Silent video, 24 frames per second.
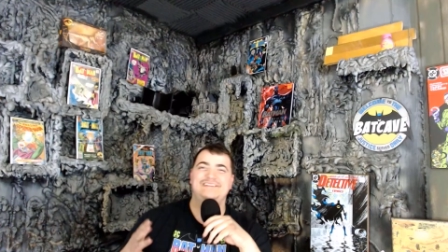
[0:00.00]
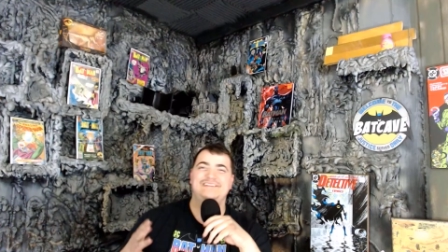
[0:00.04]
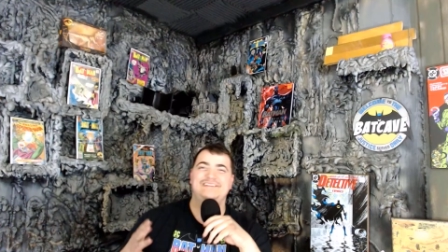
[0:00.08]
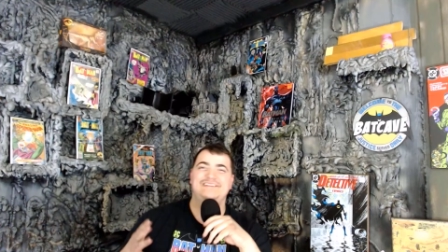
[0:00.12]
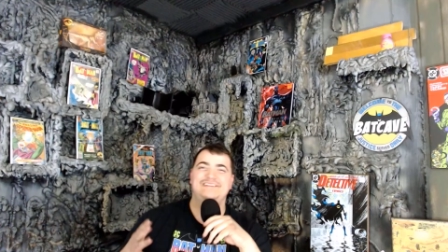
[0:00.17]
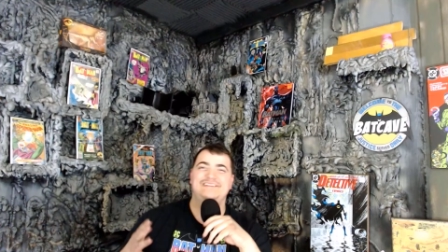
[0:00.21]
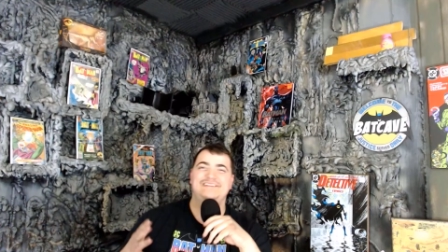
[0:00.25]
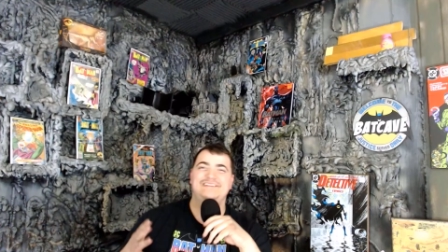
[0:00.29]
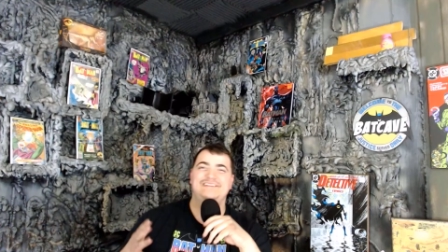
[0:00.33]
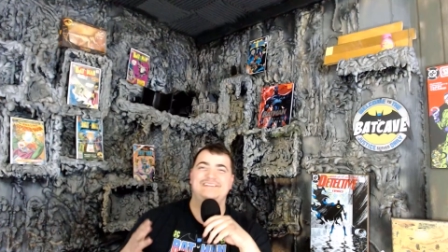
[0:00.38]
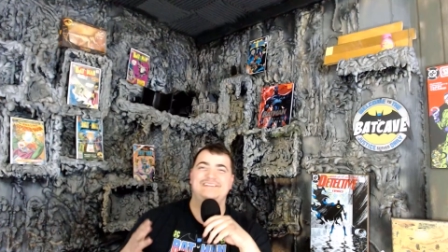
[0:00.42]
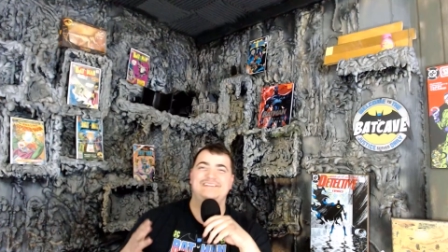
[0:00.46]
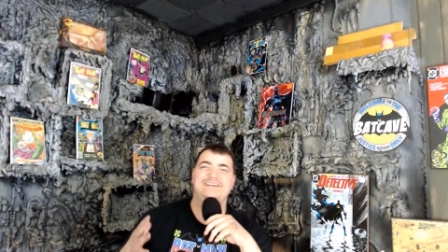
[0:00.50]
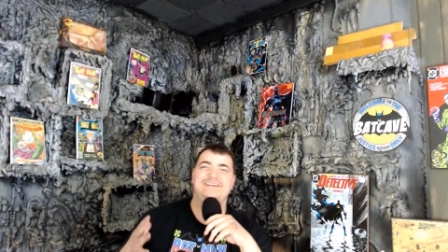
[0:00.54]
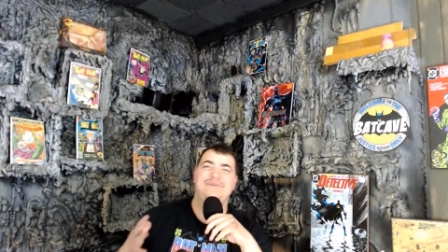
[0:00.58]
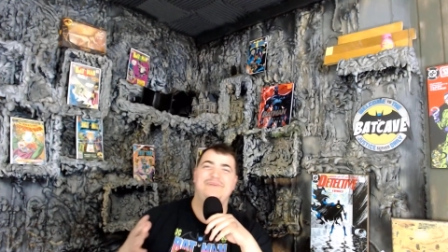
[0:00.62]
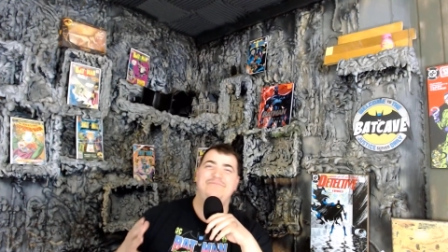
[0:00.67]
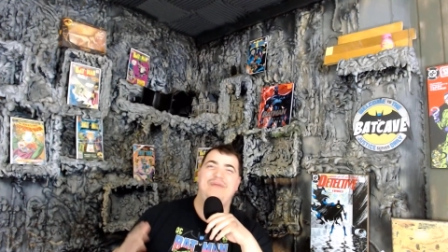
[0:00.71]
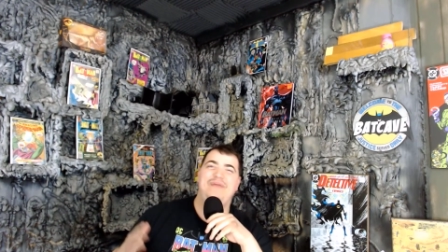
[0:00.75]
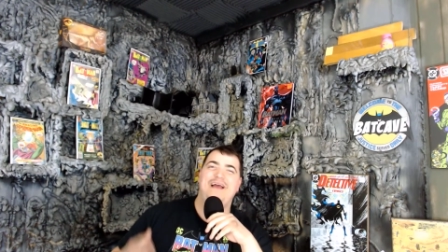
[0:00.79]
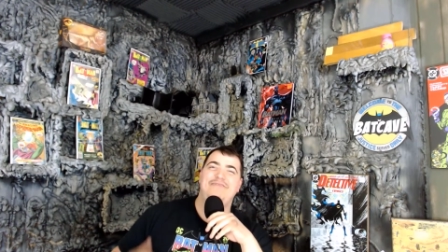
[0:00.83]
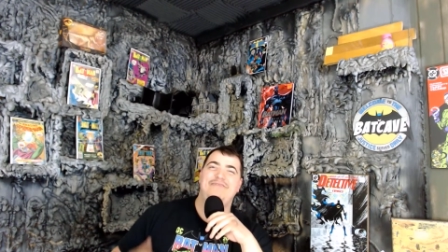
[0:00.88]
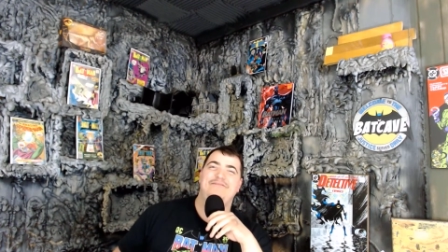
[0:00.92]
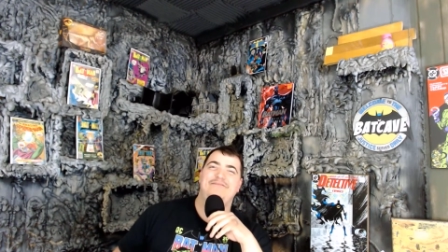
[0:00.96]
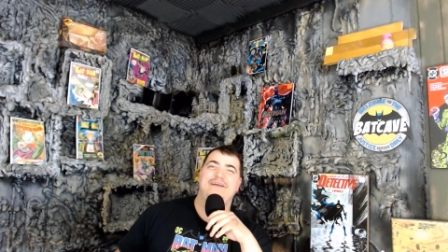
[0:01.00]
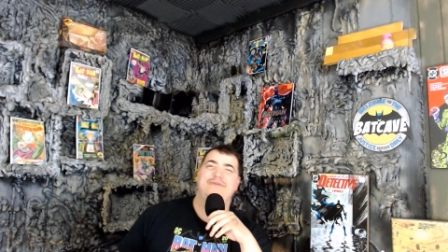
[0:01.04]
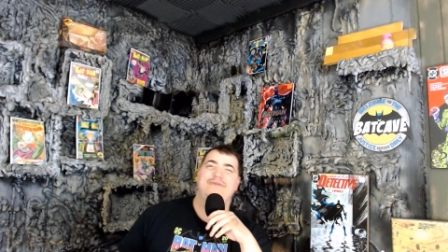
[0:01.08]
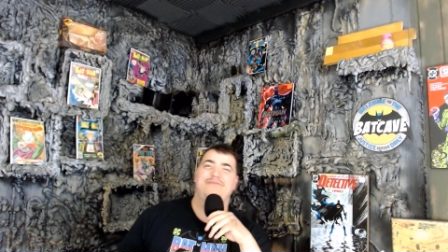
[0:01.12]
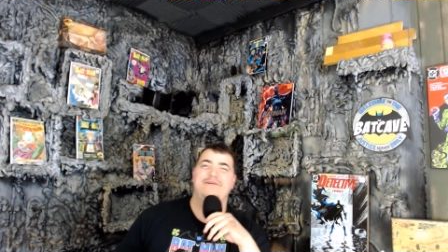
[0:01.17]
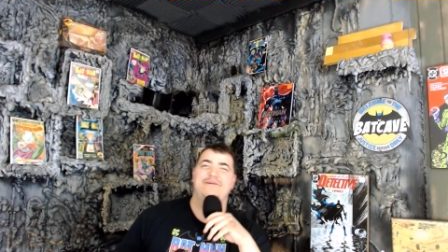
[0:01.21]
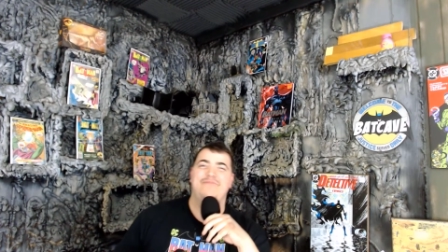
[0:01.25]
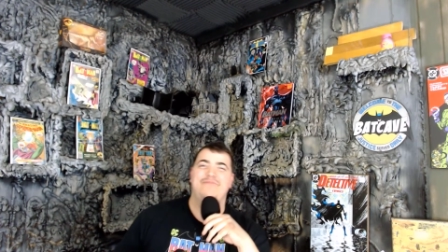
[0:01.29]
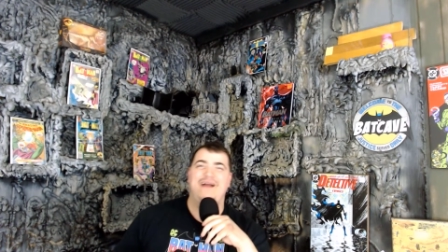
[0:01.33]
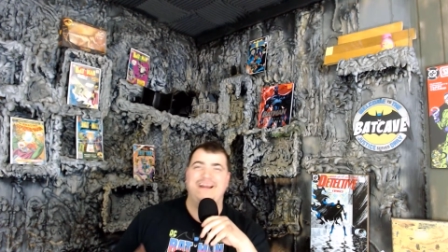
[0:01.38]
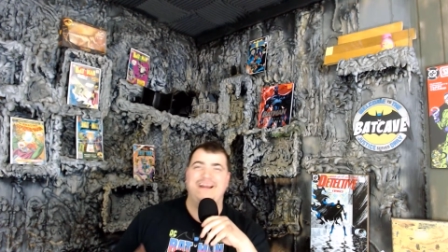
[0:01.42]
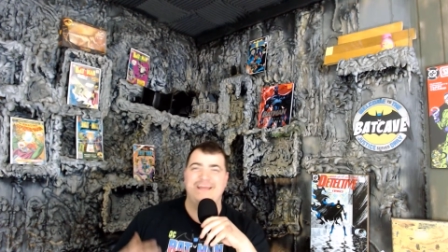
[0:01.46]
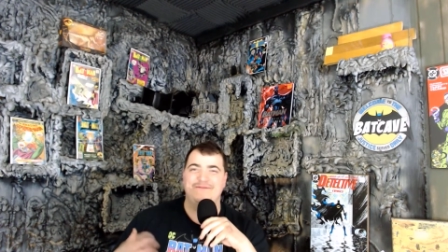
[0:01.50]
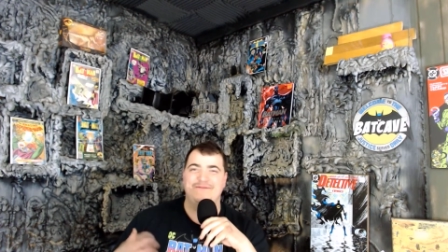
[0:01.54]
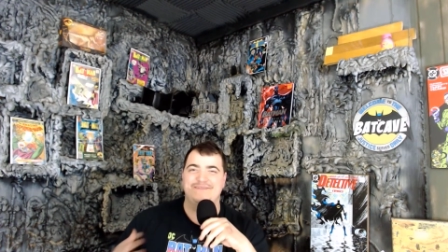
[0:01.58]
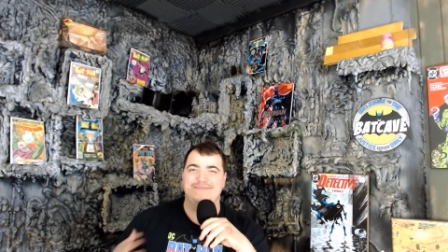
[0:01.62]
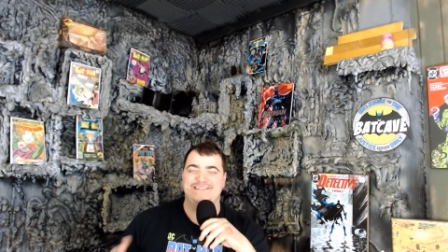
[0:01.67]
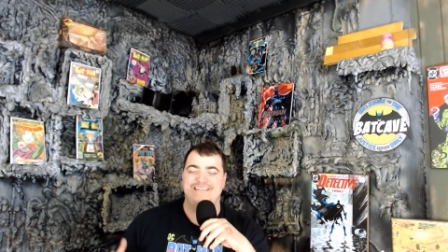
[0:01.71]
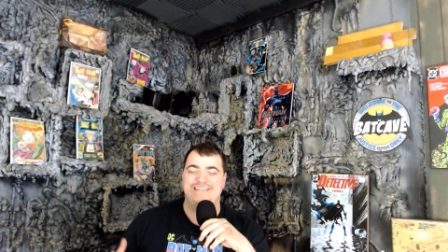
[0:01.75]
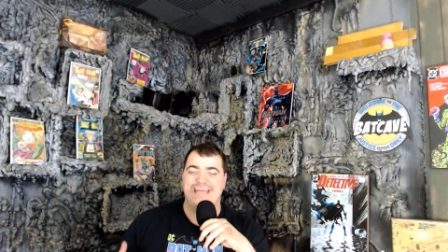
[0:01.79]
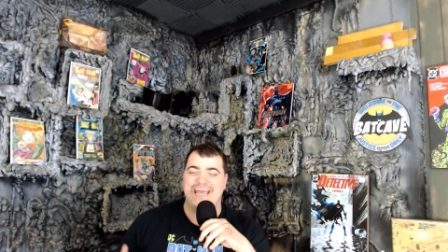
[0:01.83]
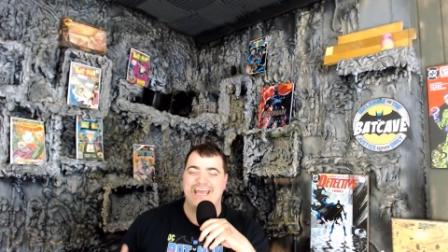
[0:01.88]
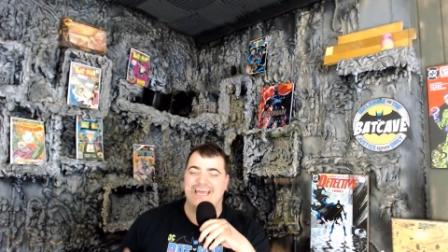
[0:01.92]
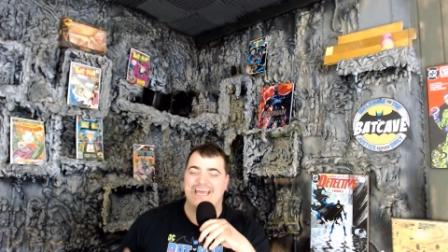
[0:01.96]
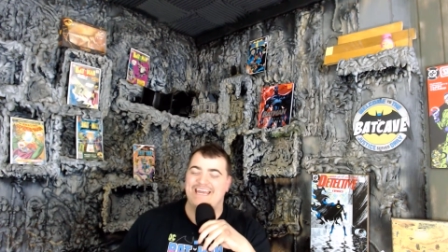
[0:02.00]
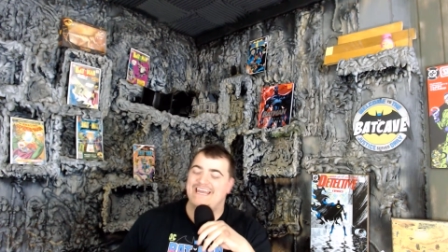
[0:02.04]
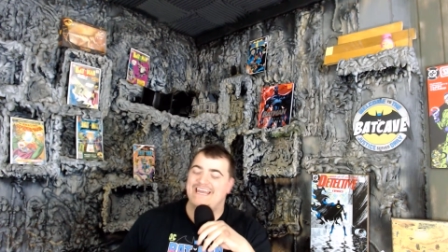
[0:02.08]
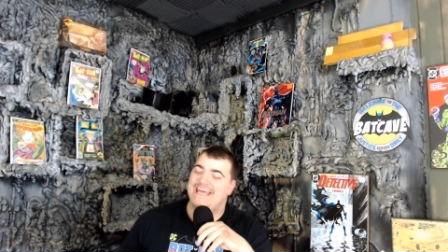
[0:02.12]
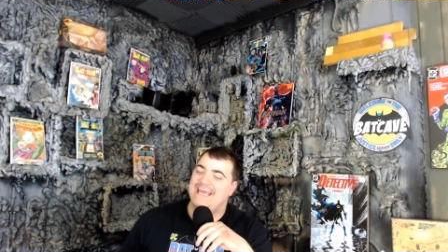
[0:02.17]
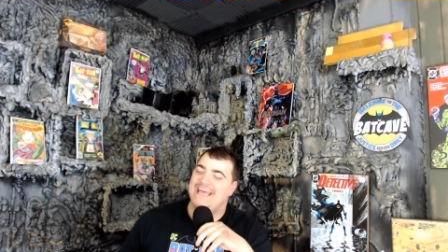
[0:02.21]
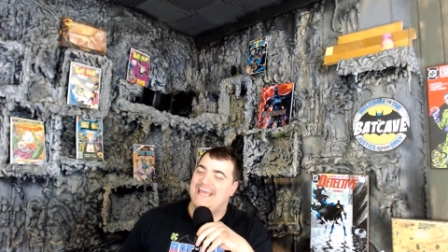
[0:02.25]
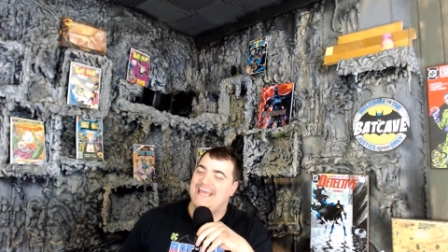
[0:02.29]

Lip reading: What is up, Bat Family? My name is Dan,